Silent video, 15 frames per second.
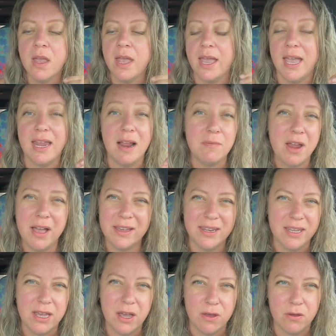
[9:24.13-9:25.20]
And I'm not
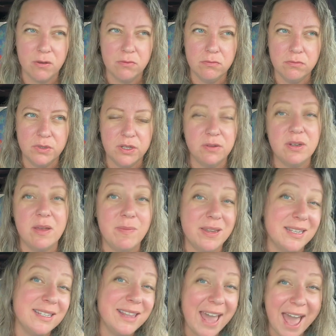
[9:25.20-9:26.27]
going to go too deep
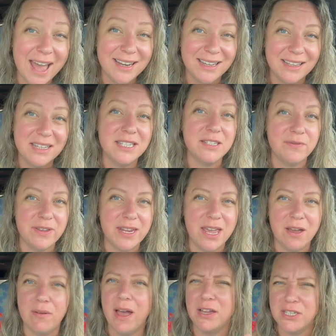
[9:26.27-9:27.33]
into that in this
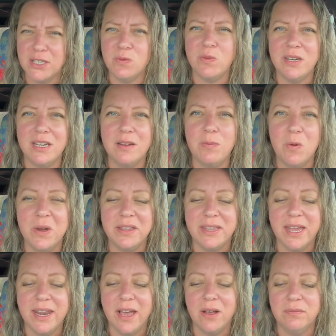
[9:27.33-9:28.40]
video. I just wanted to point that out.